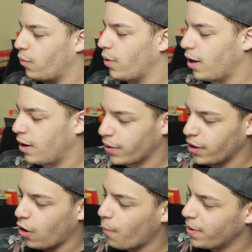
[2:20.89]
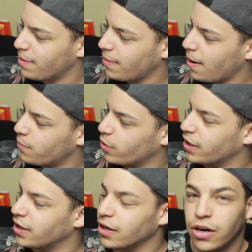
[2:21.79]
We're gonna open him up. We're
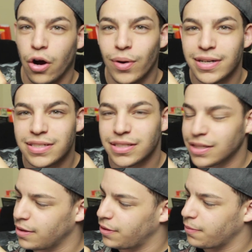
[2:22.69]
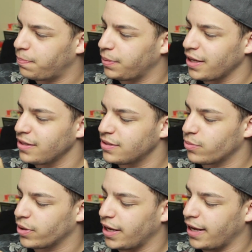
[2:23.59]
gonna go into the place.
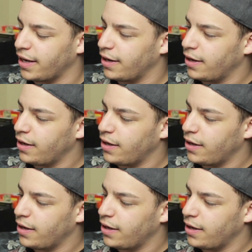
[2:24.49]
We're gonna hit